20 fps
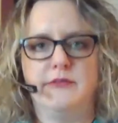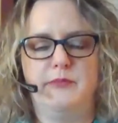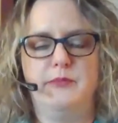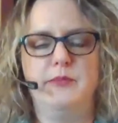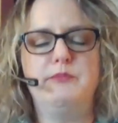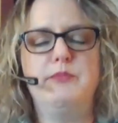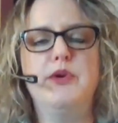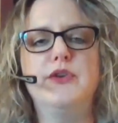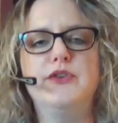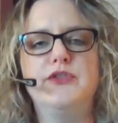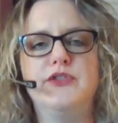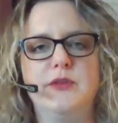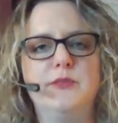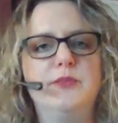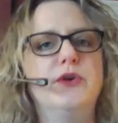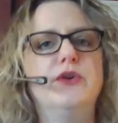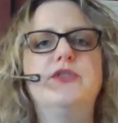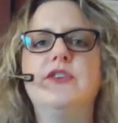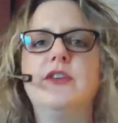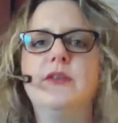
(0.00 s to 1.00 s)

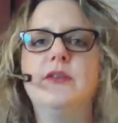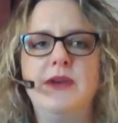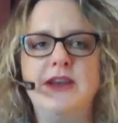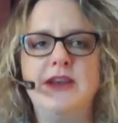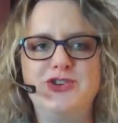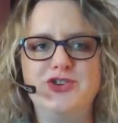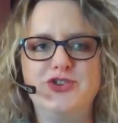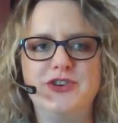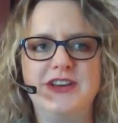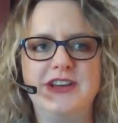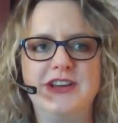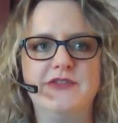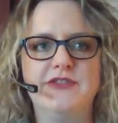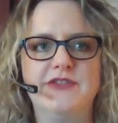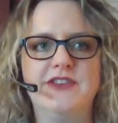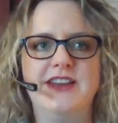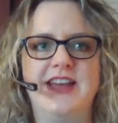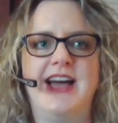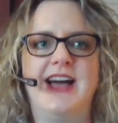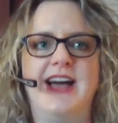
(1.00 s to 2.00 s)
person-to-person major
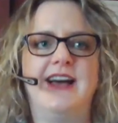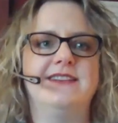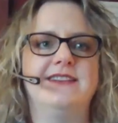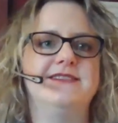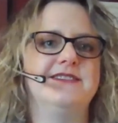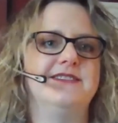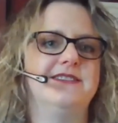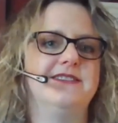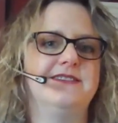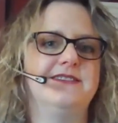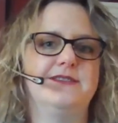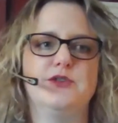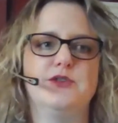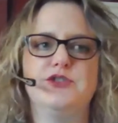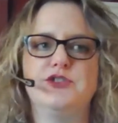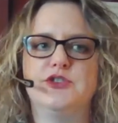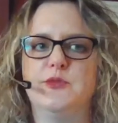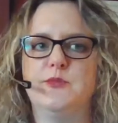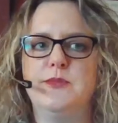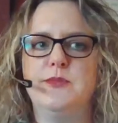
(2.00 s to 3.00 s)
gift asks,
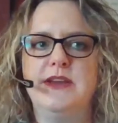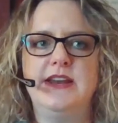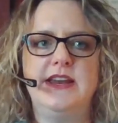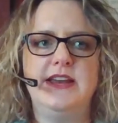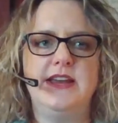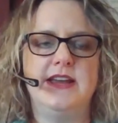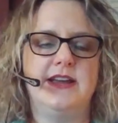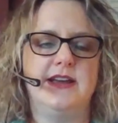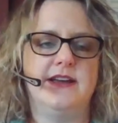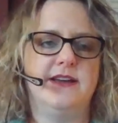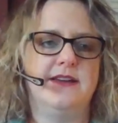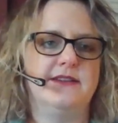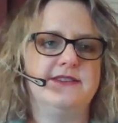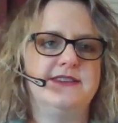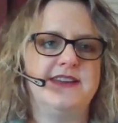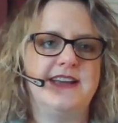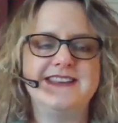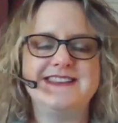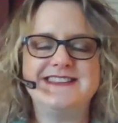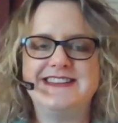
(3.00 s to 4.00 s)
social media,
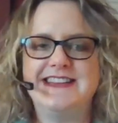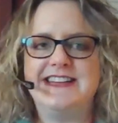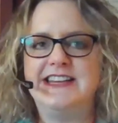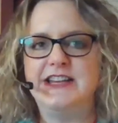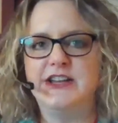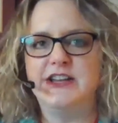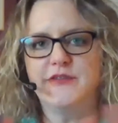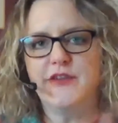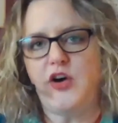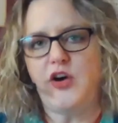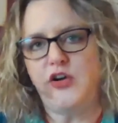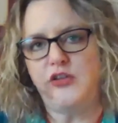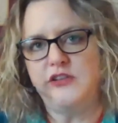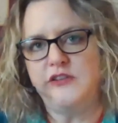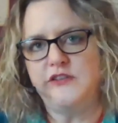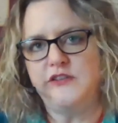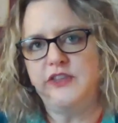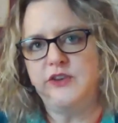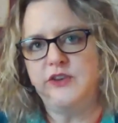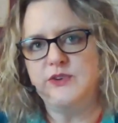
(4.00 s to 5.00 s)
text to give, all
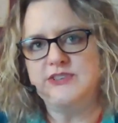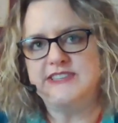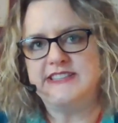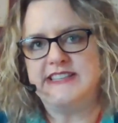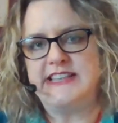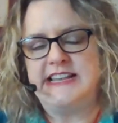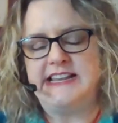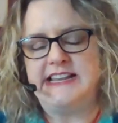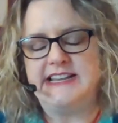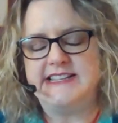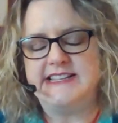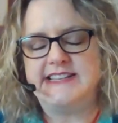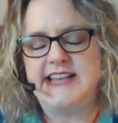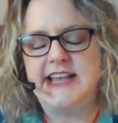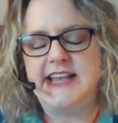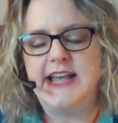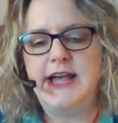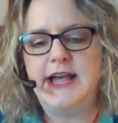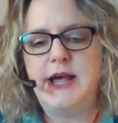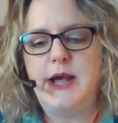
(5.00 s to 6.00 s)
of those things.
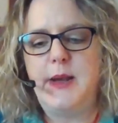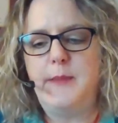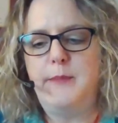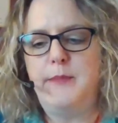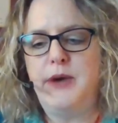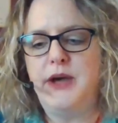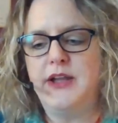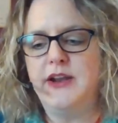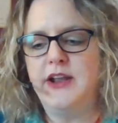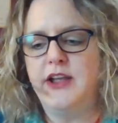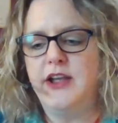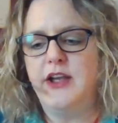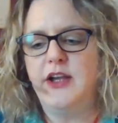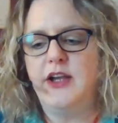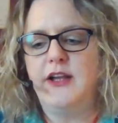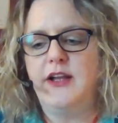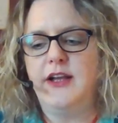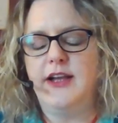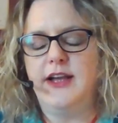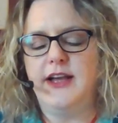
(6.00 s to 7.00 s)
But
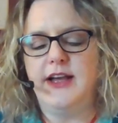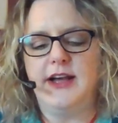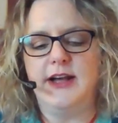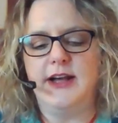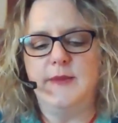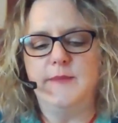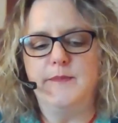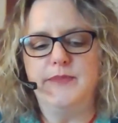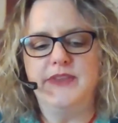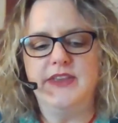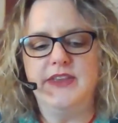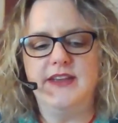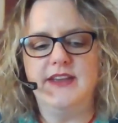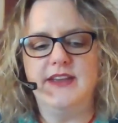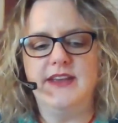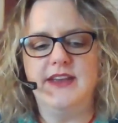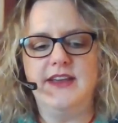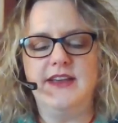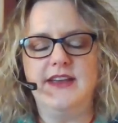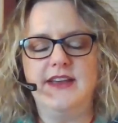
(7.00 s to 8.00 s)

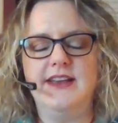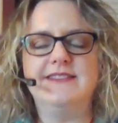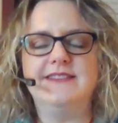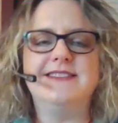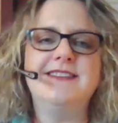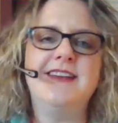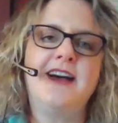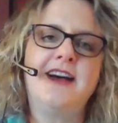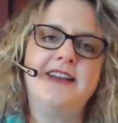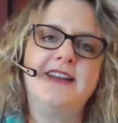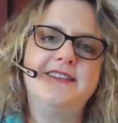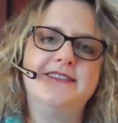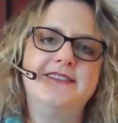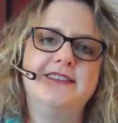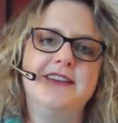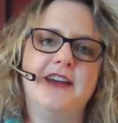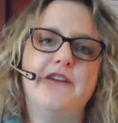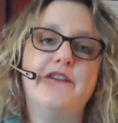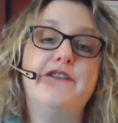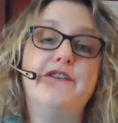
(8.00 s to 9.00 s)
it's not
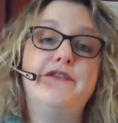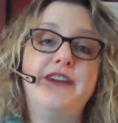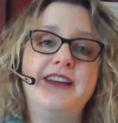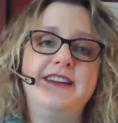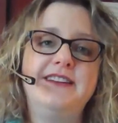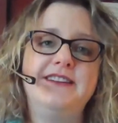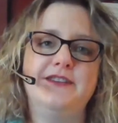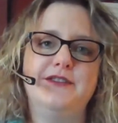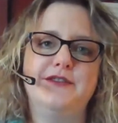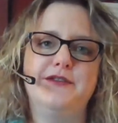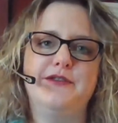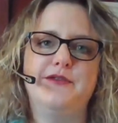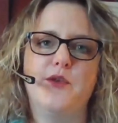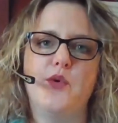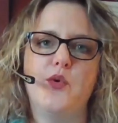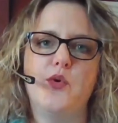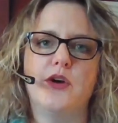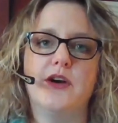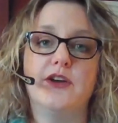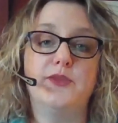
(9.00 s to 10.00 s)
effective
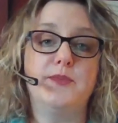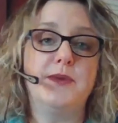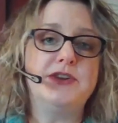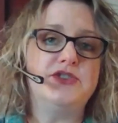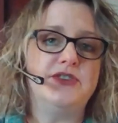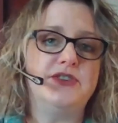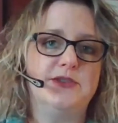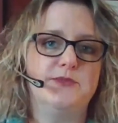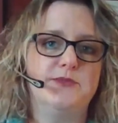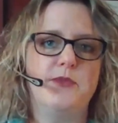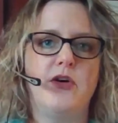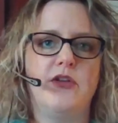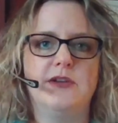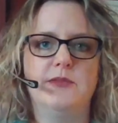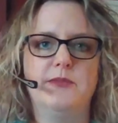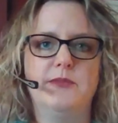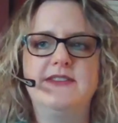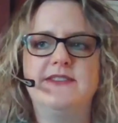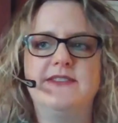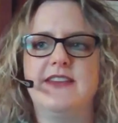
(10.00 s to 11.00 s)
for especially small and
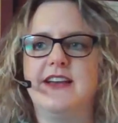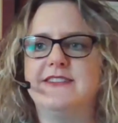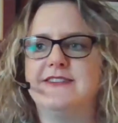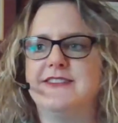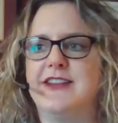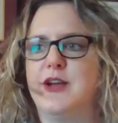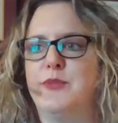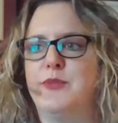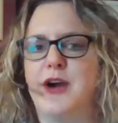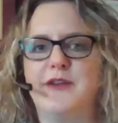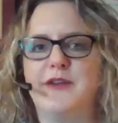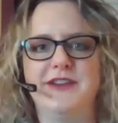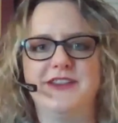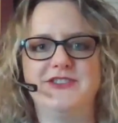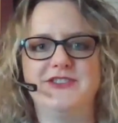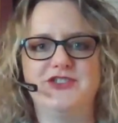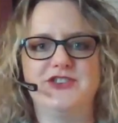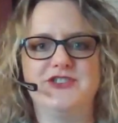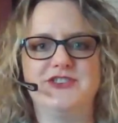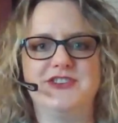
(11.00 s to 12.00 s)
mid-sized
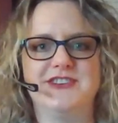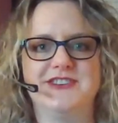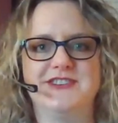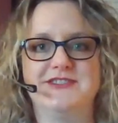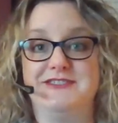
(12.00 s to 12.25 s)
nonprofits just to